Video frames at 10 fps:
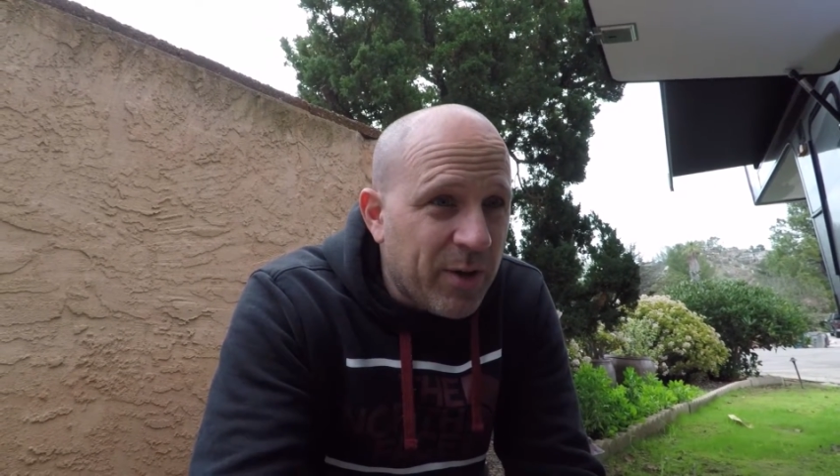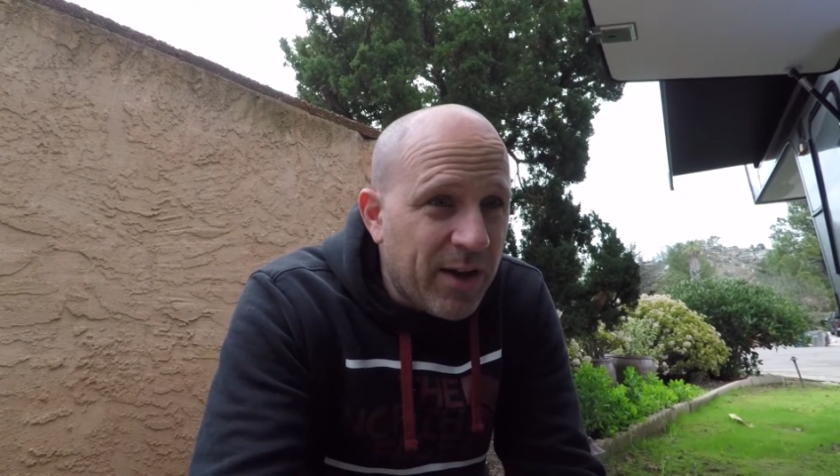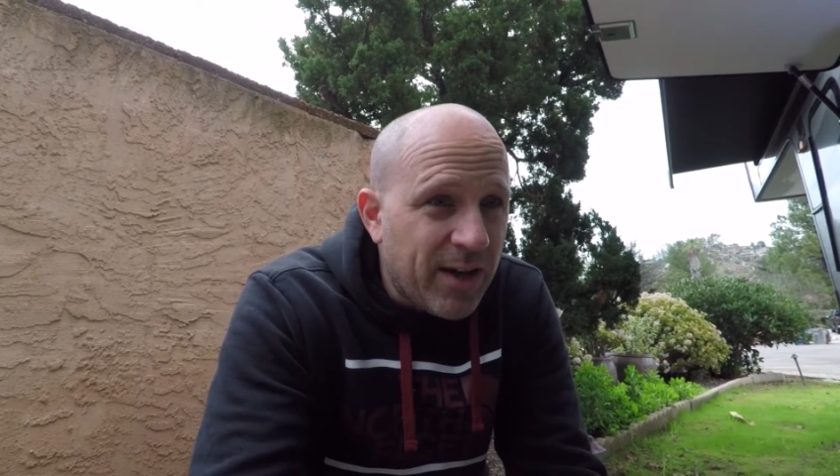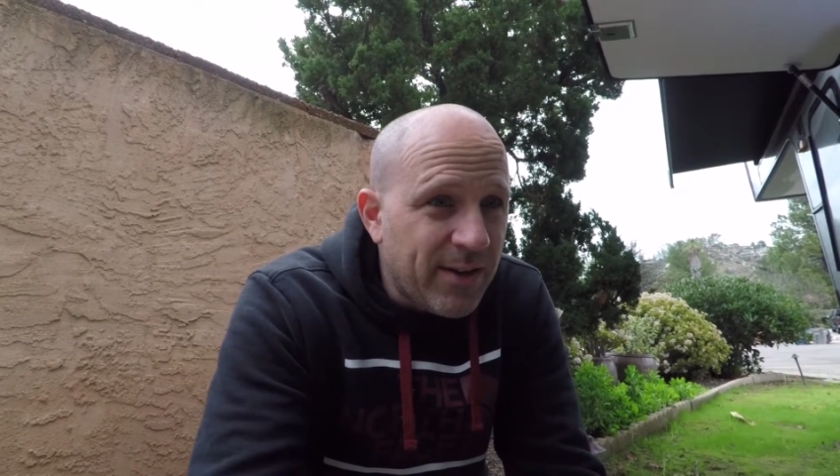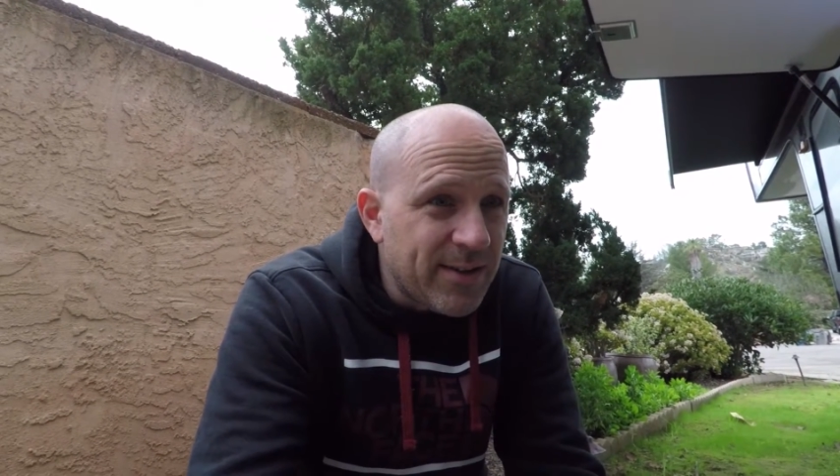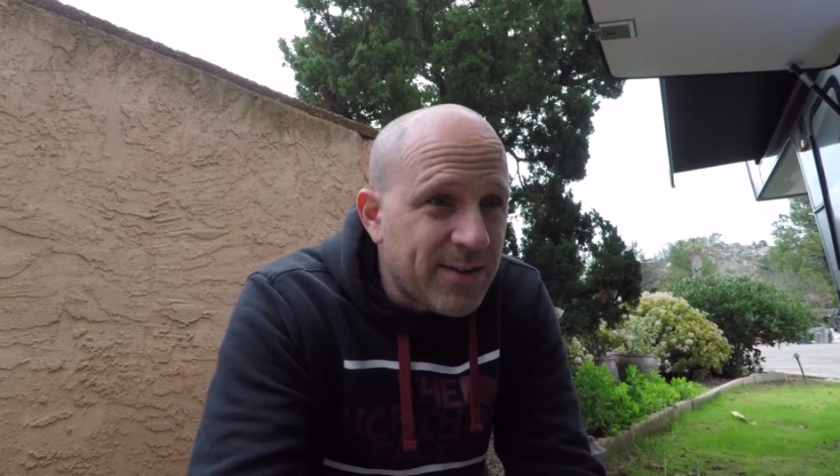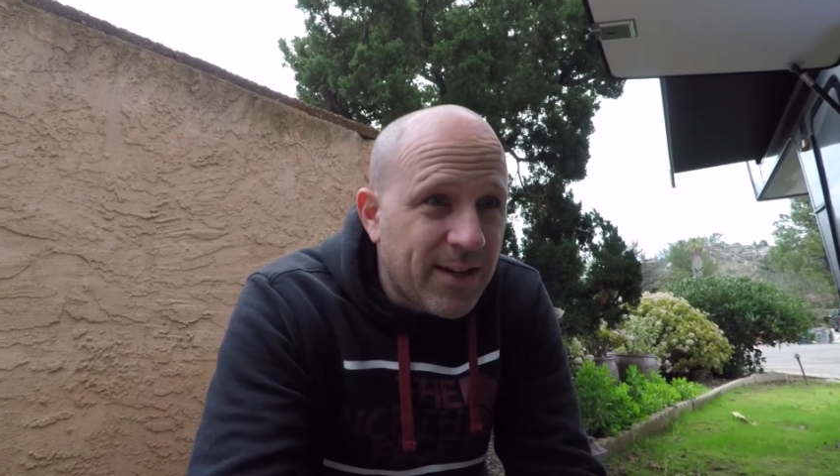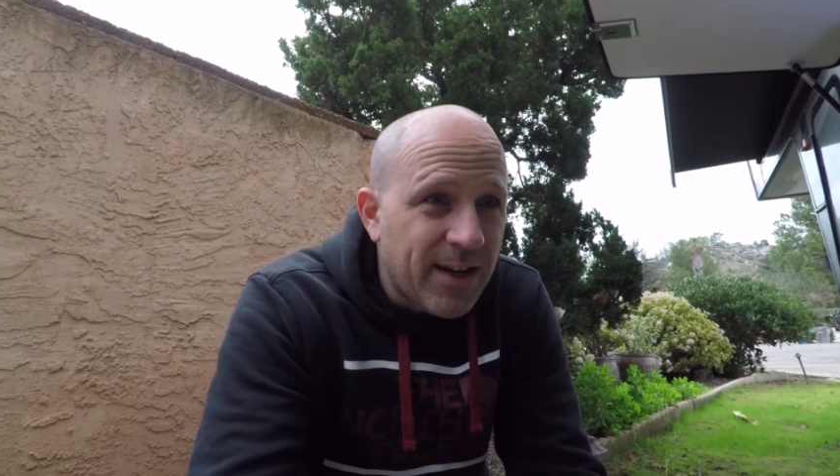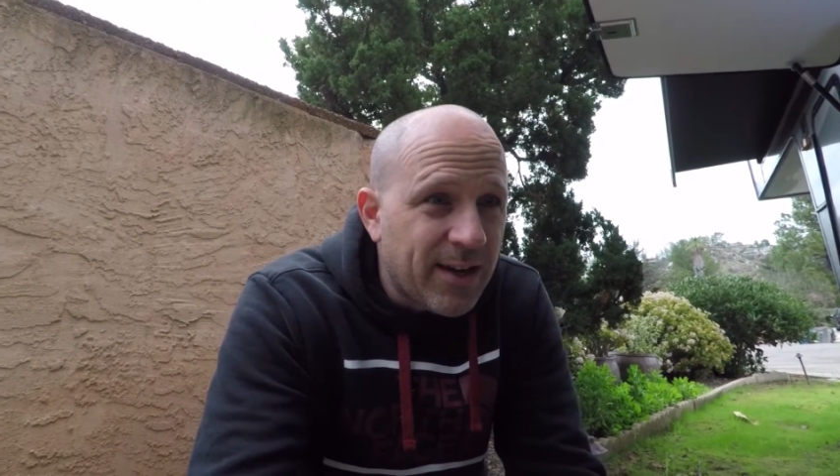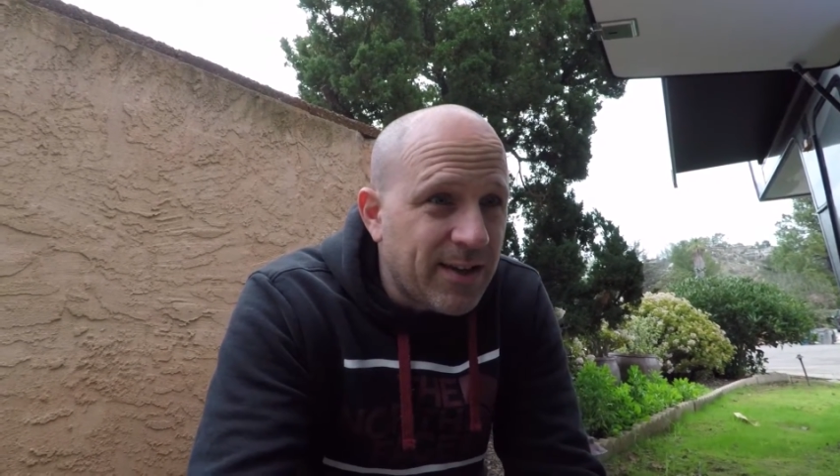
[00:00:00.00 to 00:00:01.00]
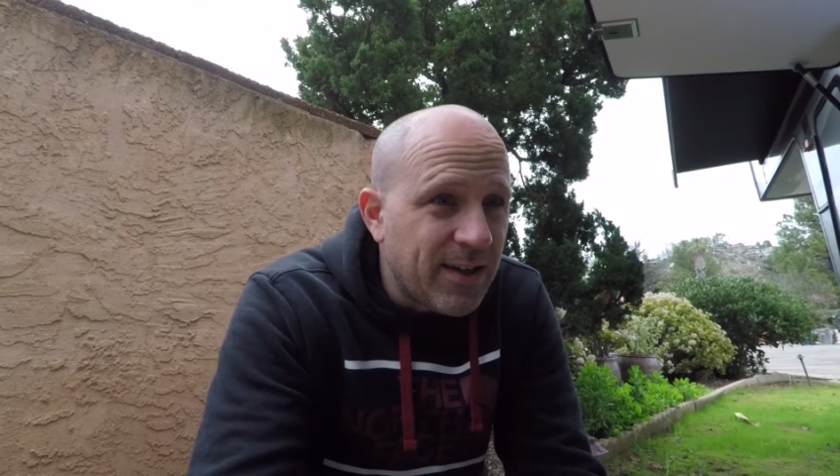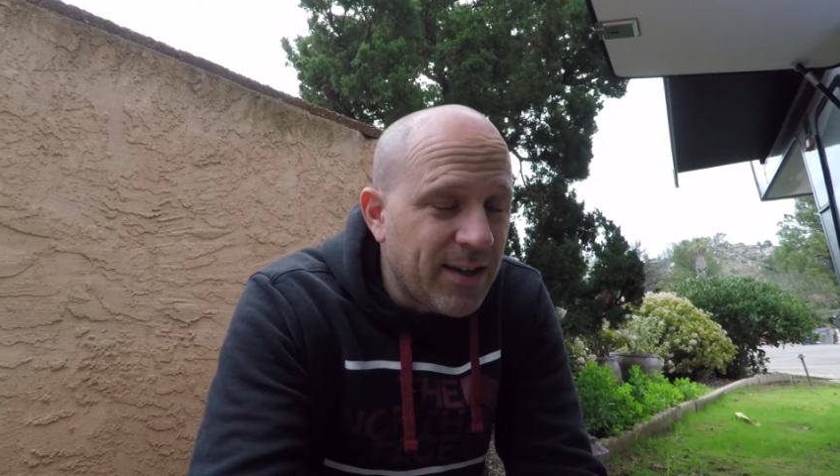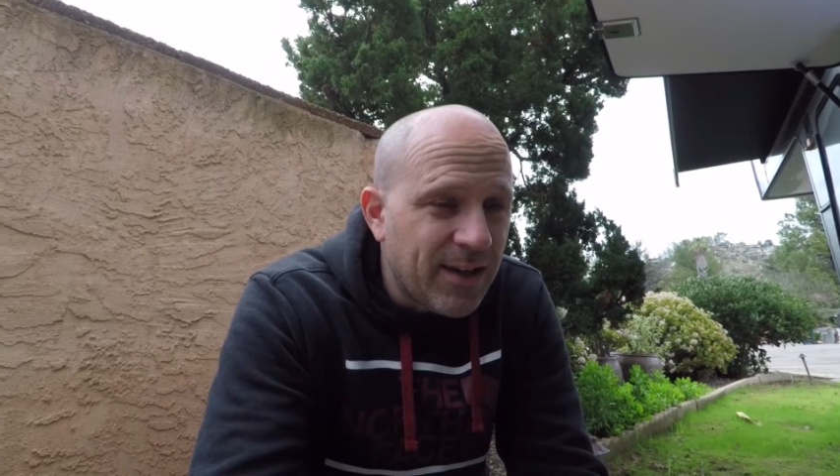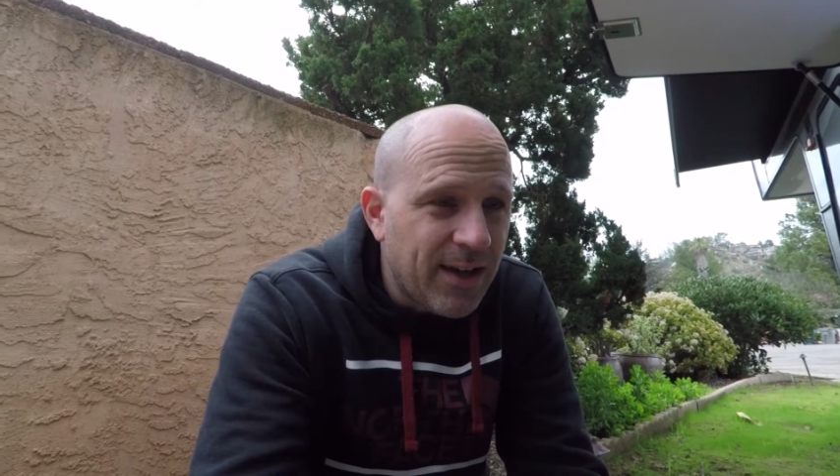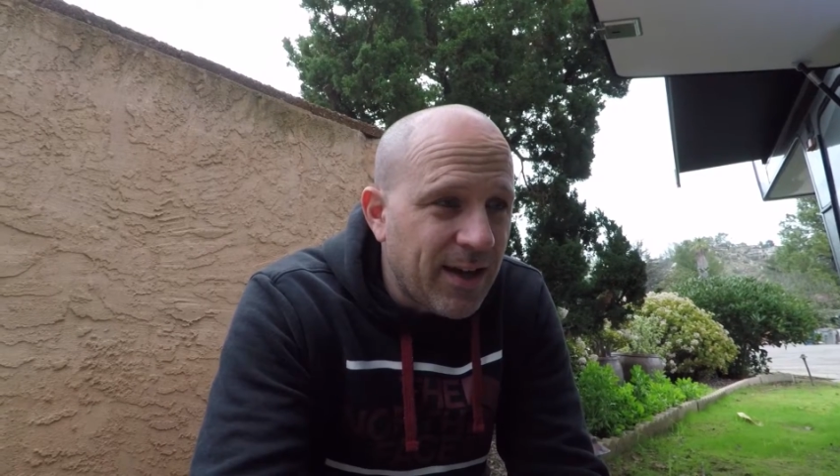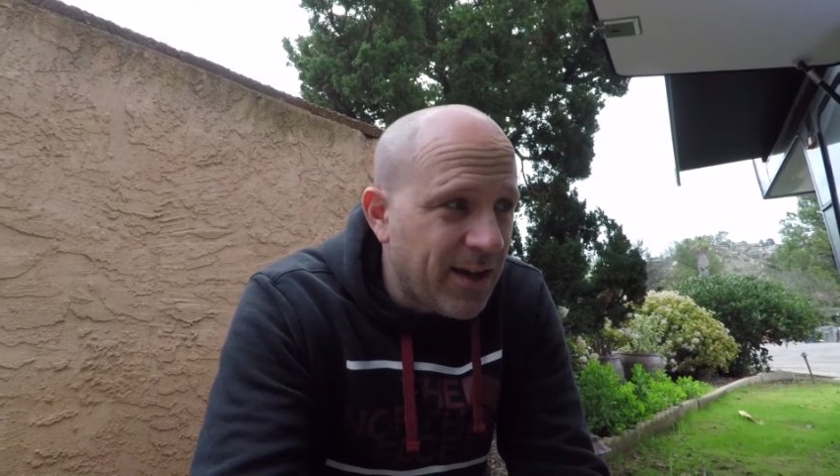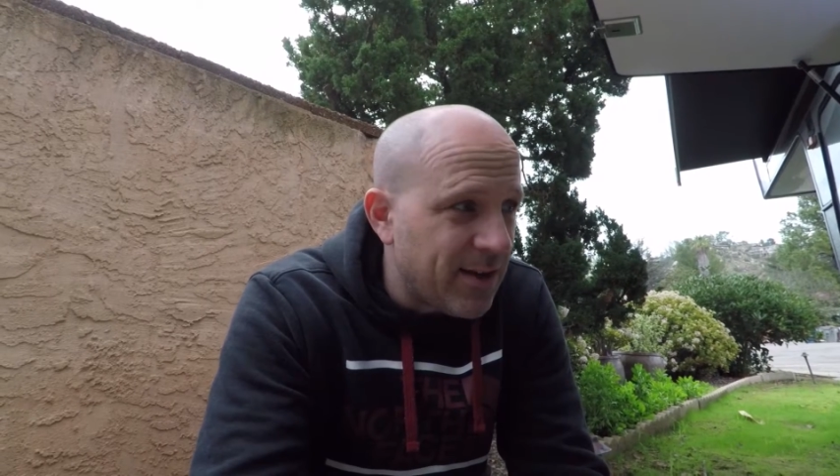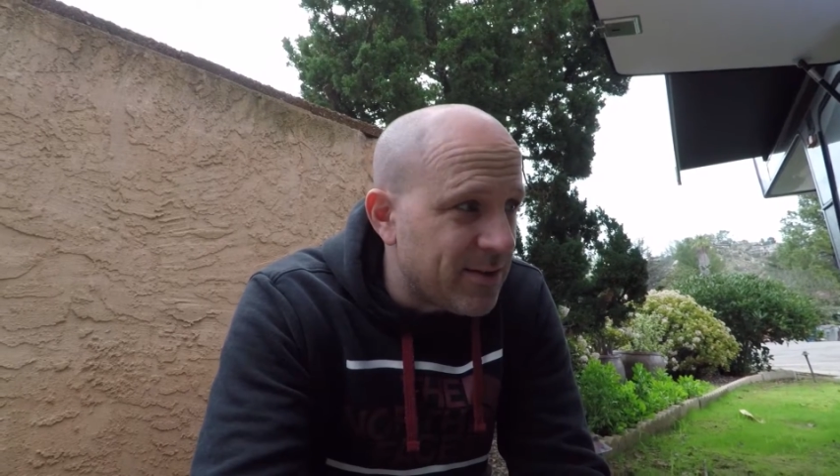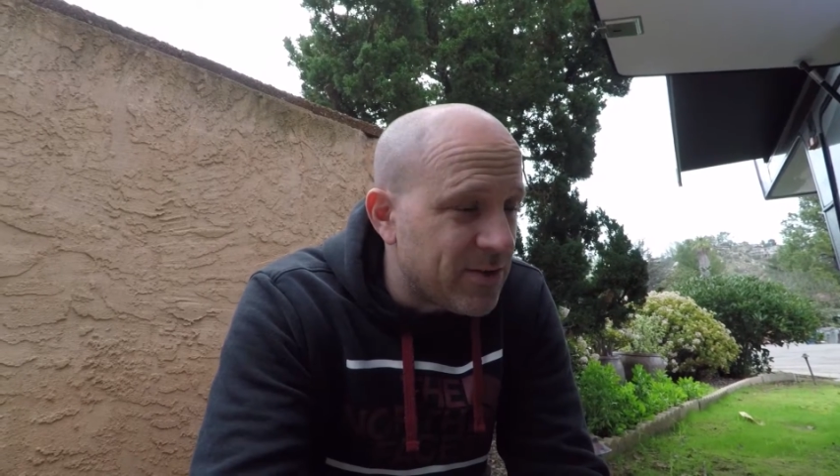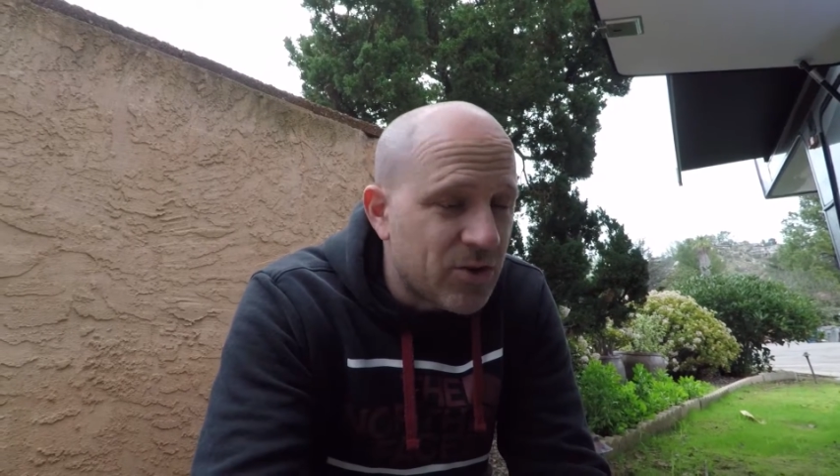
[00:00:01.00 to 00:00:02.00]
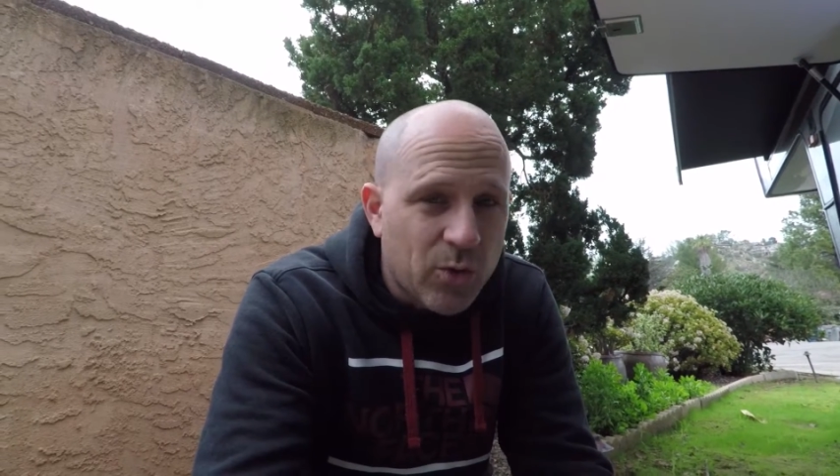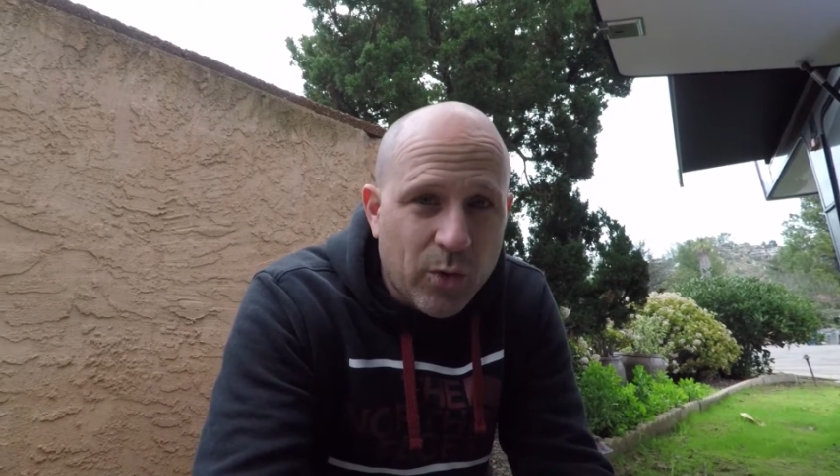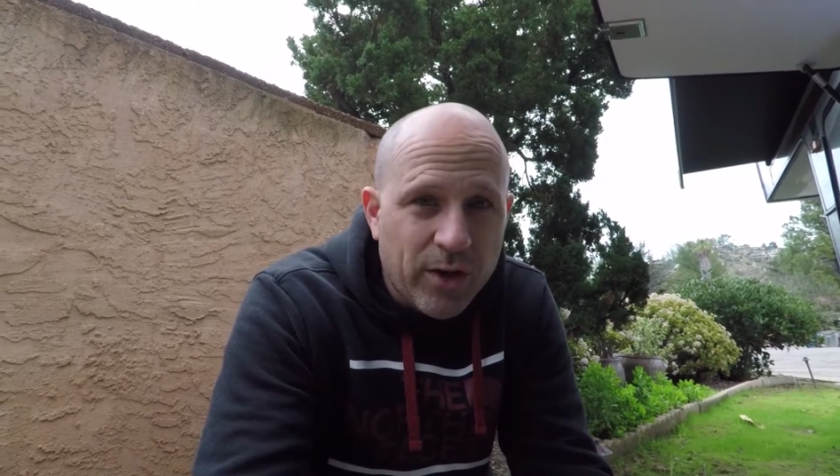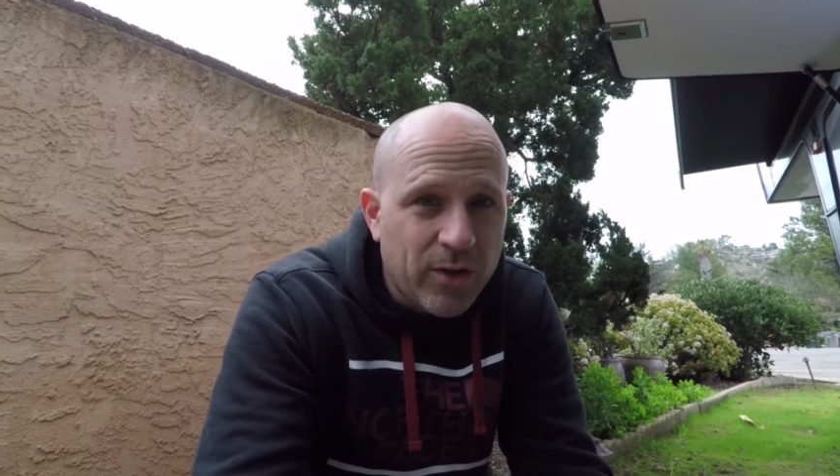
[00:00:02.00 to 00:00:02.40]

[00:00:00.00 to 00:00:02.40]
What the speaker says: and disconnecting and storing